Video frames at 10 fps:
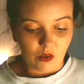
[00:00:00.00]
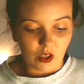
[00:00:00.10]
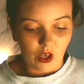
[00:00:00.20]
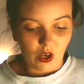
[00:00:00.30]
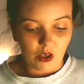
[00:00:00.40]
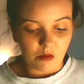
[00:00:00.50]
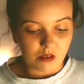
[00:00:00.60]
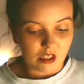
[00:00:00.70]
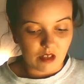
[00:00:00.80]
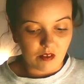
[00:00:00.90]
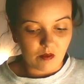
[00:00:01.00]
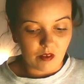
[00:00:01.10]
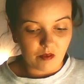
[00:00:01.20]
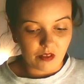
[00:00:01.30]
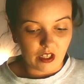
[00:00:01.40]
hope to give the
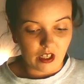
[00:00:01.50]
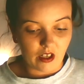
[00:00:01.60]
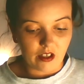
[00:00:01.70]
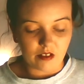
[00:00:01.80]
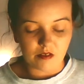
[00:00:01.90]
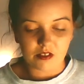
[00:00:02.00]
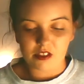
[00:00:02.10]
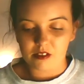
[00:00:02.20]
run for their lives.